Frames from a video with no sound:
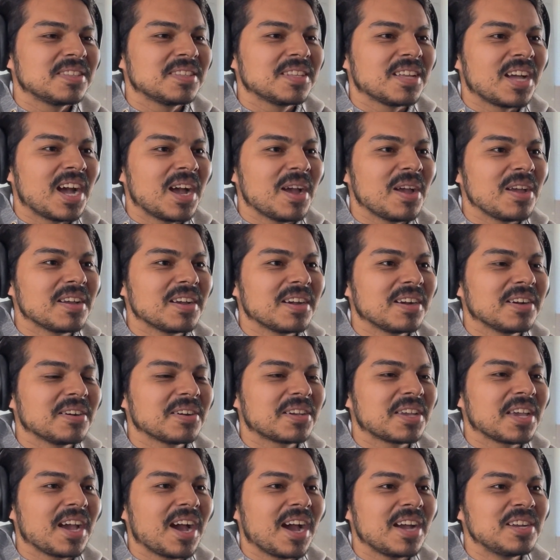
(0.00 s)

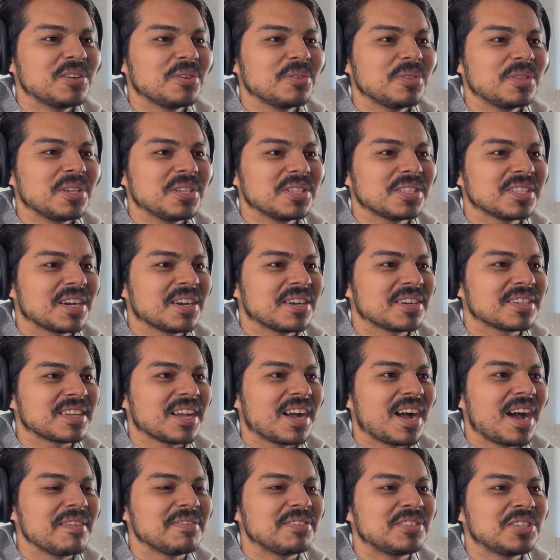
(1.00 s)
I know these are,
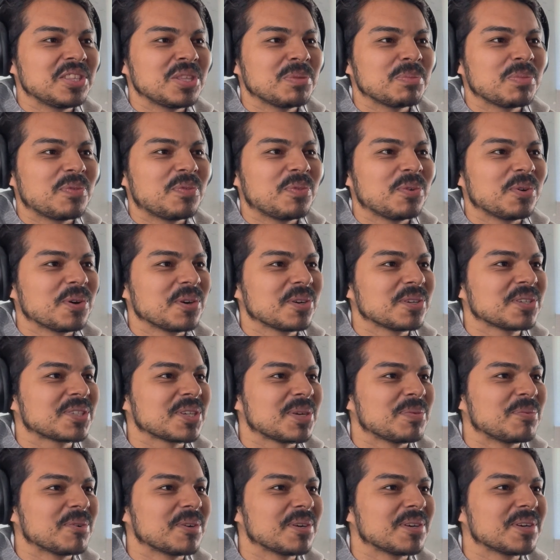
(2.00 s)
I've seen them before
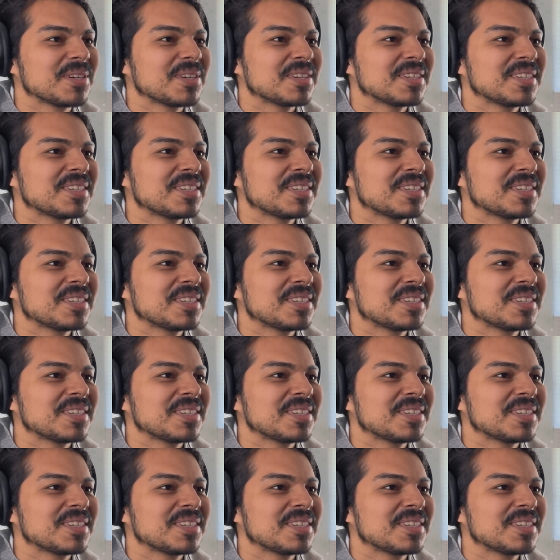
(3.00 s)
somewhere.